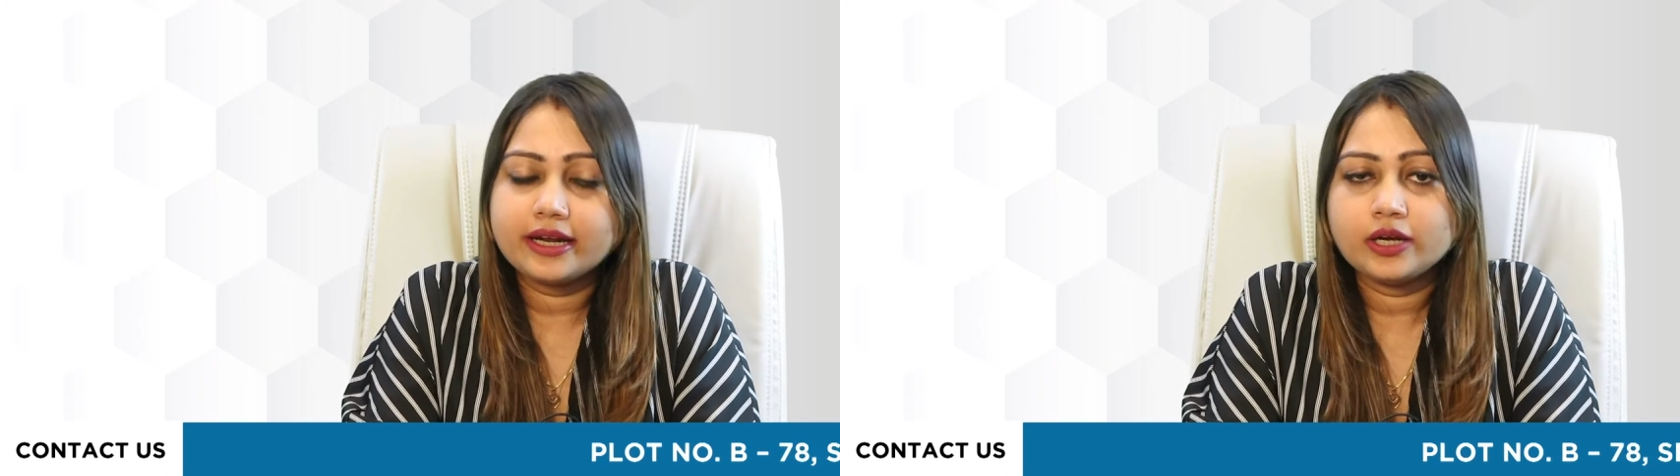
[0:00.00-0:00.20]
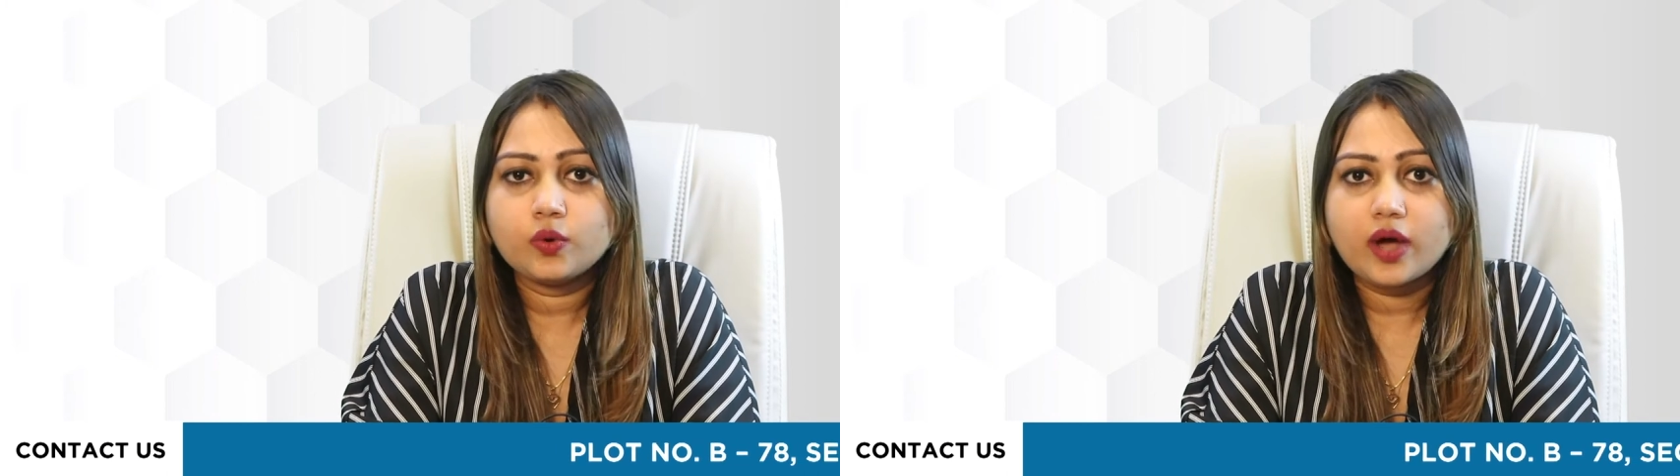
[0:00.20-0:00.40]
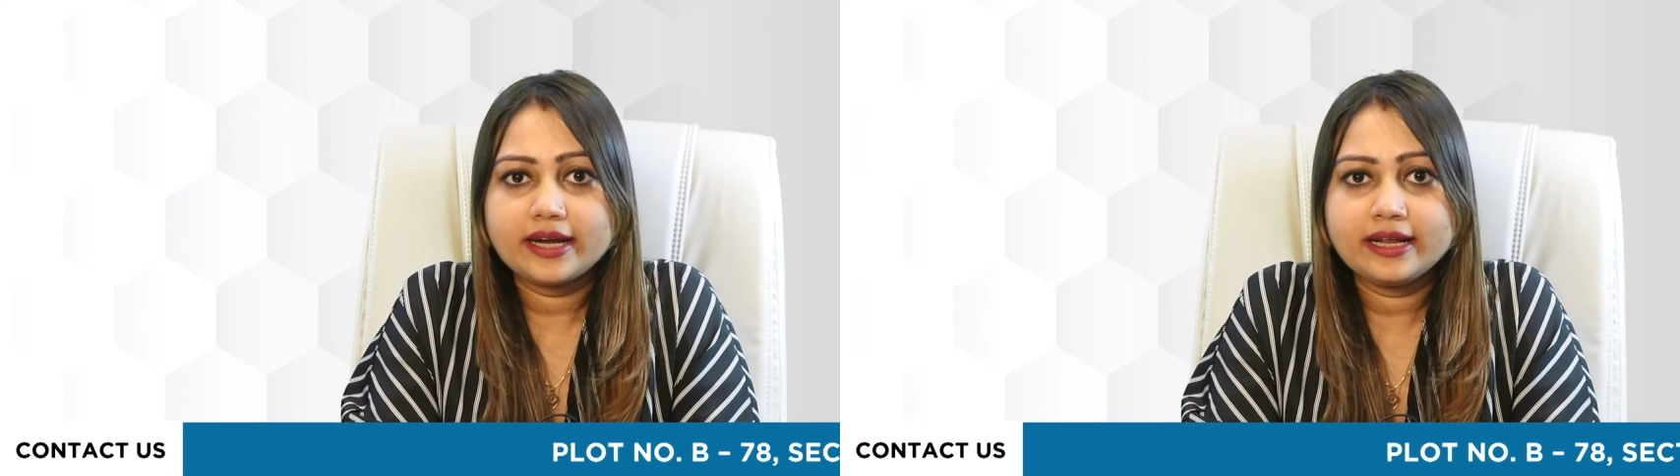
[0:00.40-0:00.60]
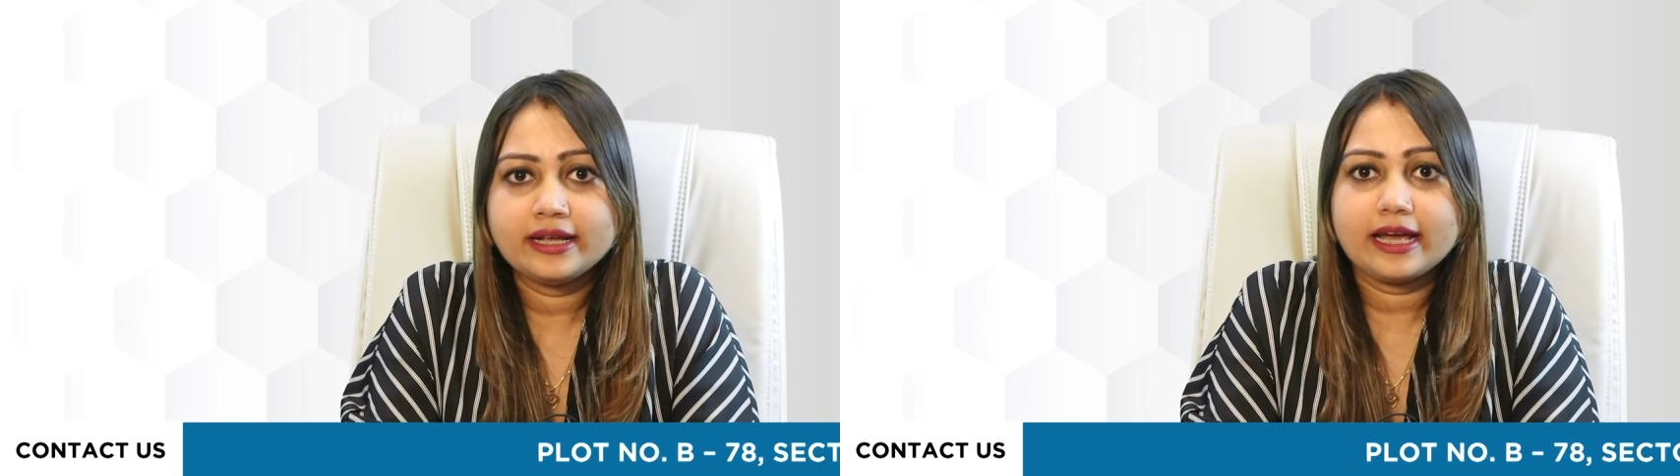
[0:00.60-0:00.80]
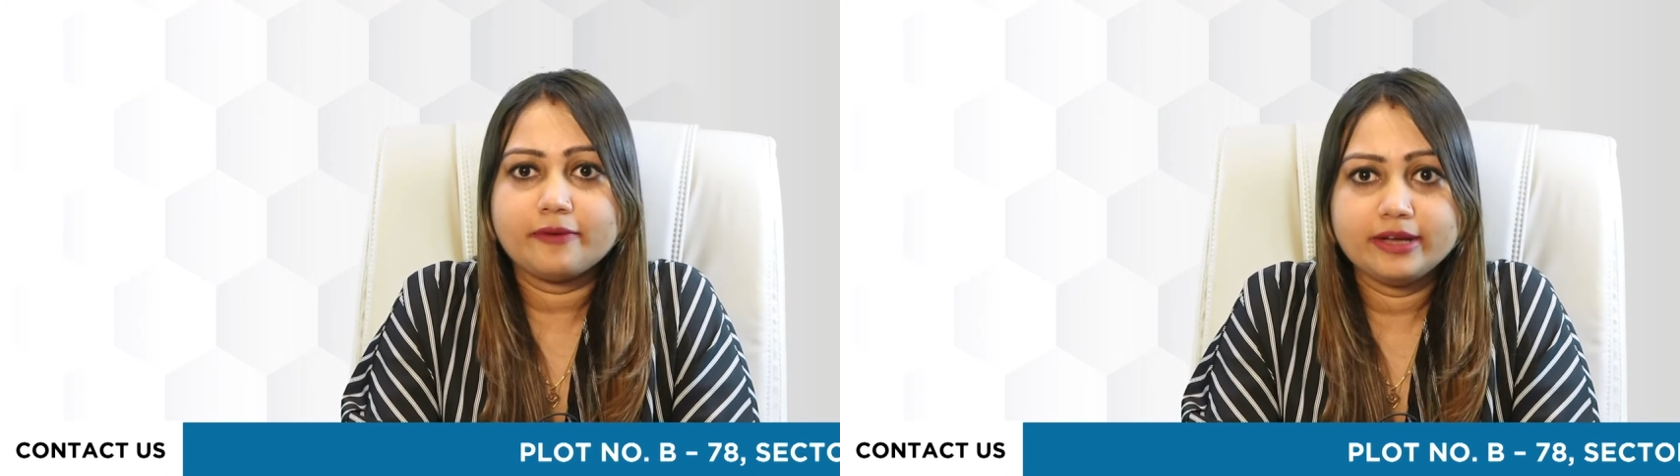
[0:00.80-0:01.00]

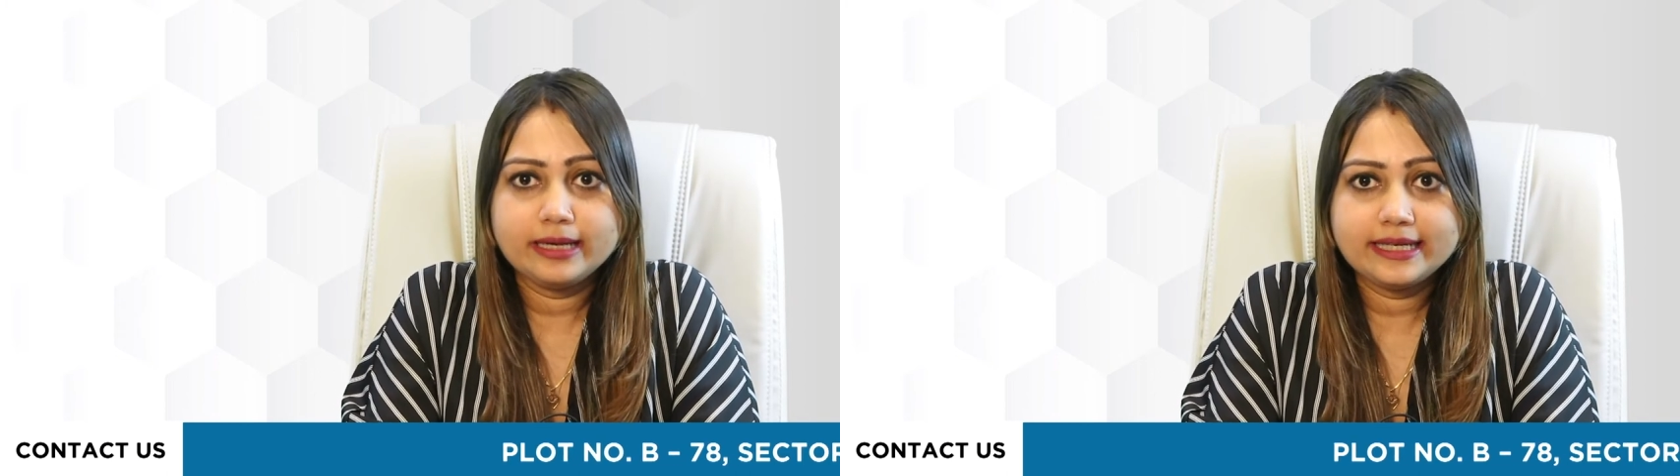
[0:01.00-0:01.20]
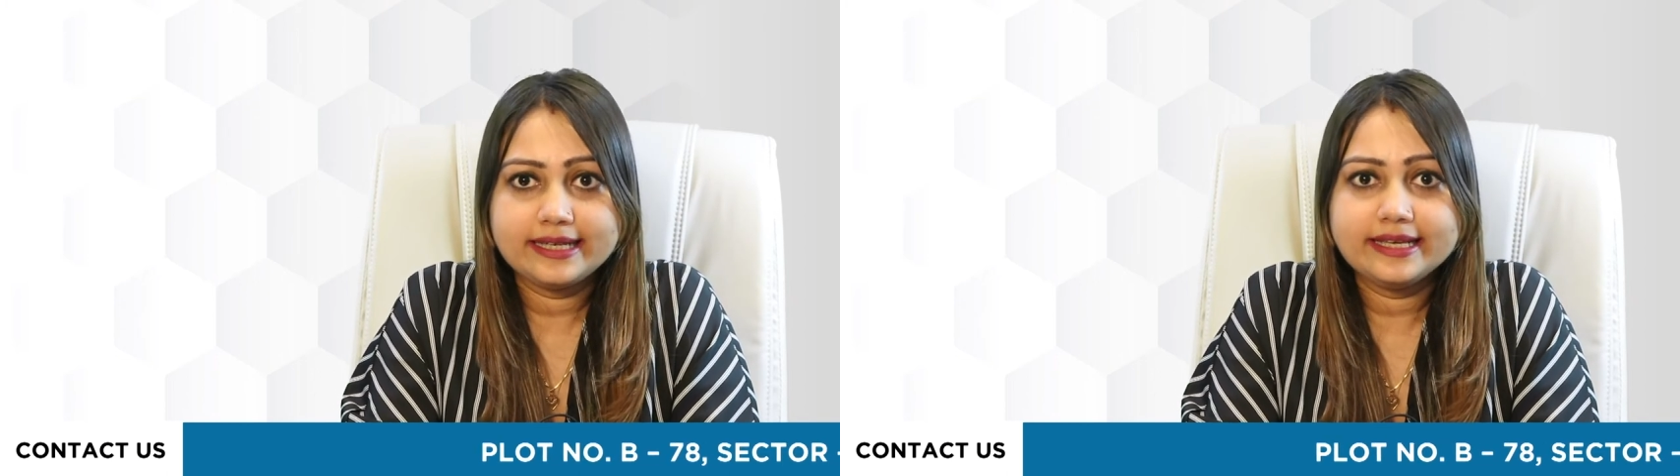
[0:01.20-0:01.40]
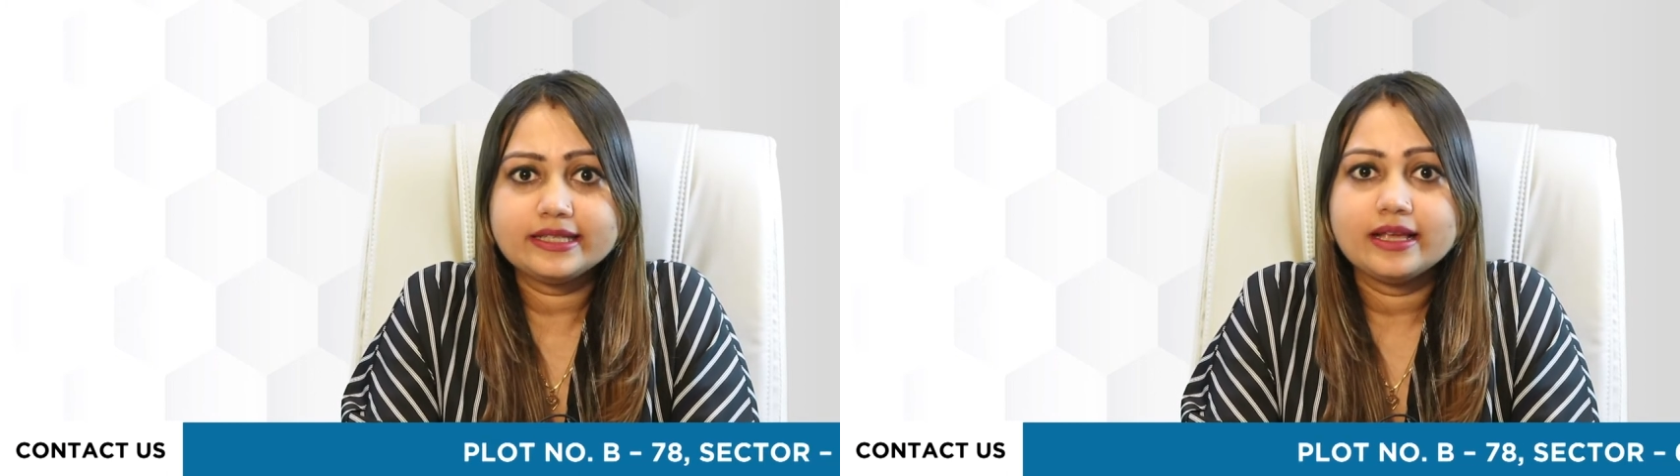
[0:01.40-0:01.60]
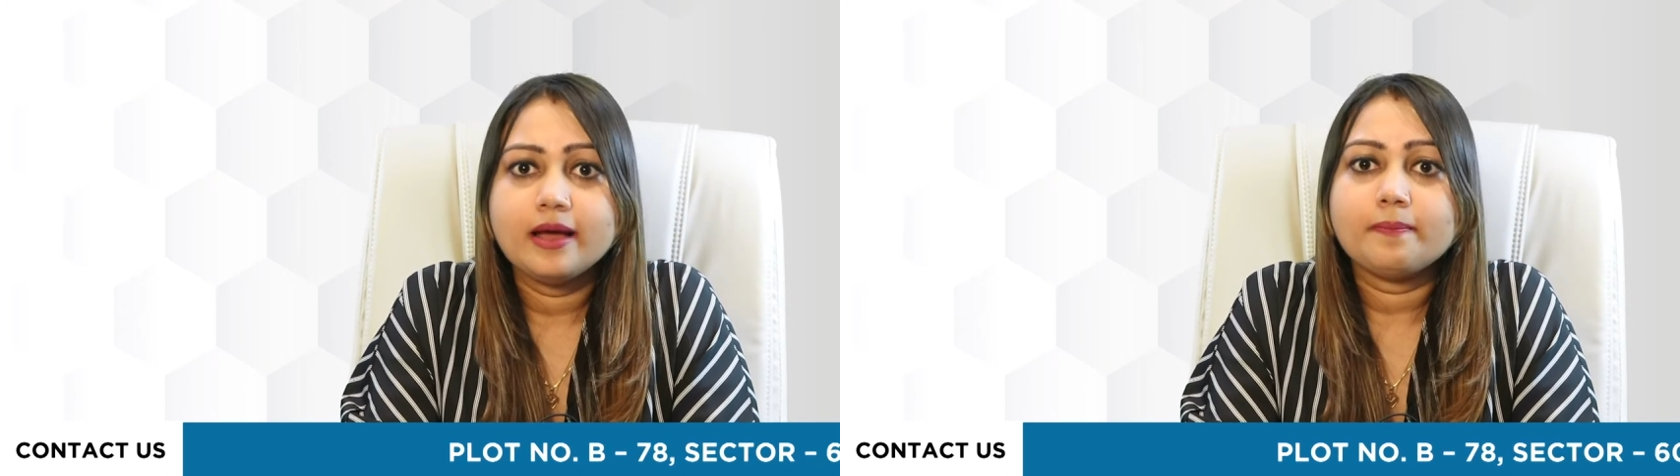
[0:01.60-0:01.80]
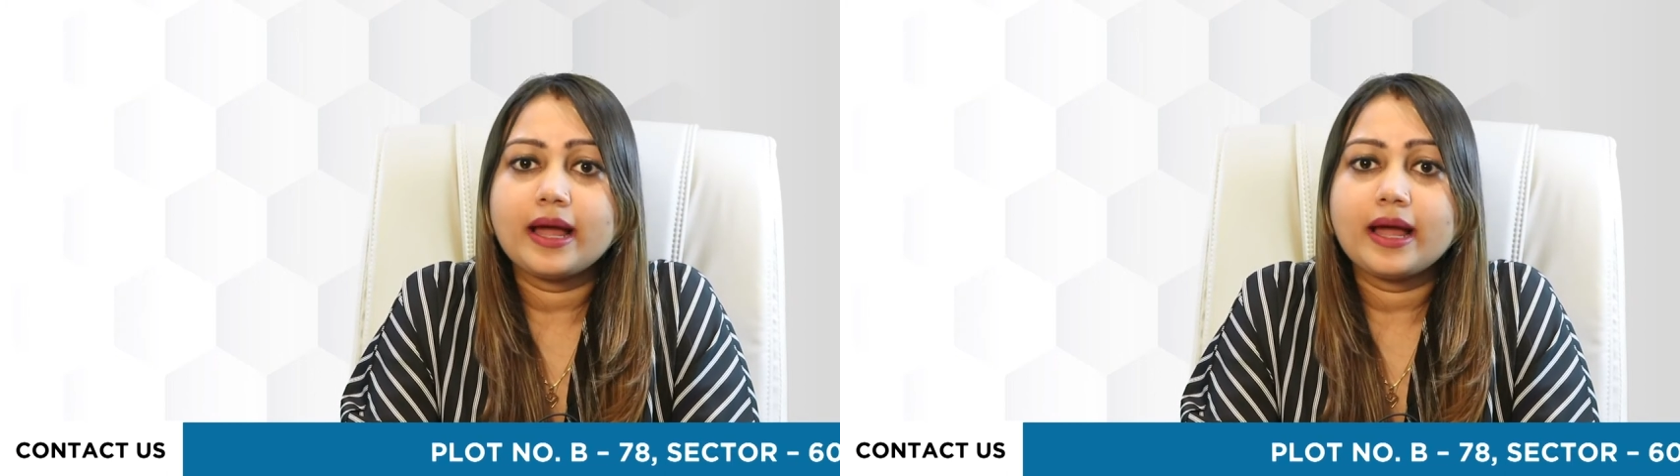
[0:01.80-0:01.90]
inquiring abilities